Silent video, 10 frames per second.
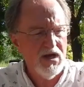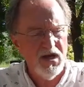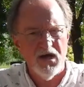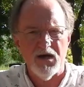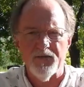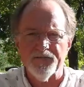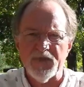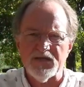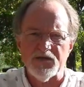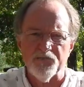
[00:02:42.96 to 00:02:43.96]
Um,
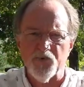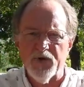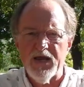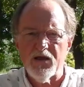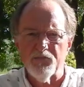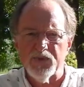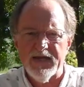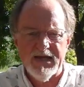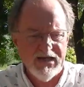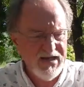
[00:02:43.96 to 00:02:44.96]
it's a pretty
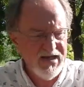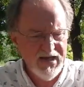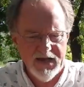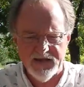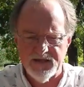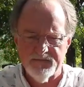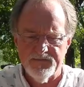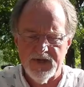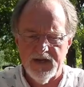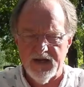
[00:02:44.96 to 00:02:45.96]
complete kit.
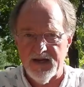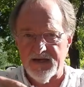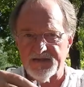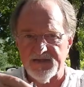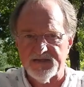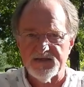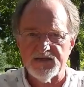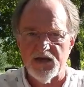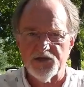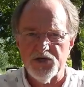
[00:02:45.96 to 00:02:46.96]
It has this
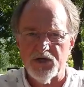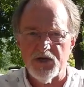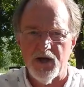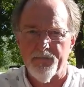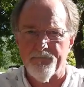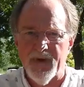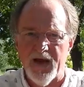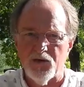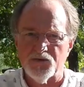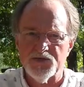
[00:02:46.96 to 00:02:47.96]
suction cup
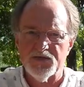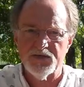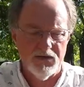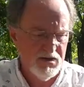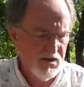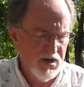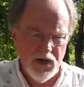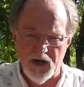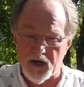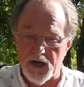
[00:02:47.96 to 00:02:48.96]
mount.
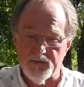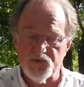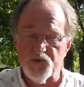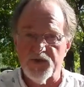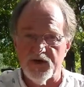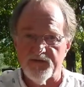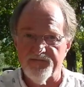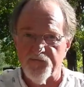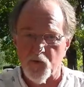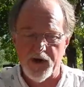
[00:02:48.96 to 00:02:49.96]
Uh, comes with a
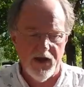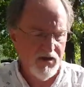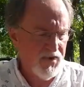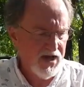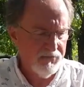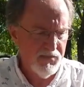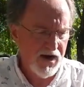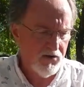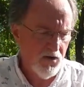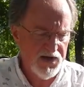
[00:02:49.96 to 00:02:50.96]
4 gigabyte
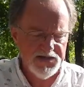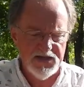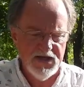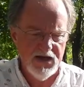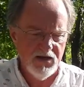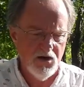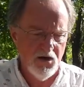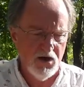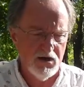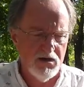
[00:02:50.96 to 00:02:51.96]
micro SD
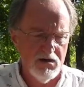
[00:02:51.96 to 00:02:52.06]
card.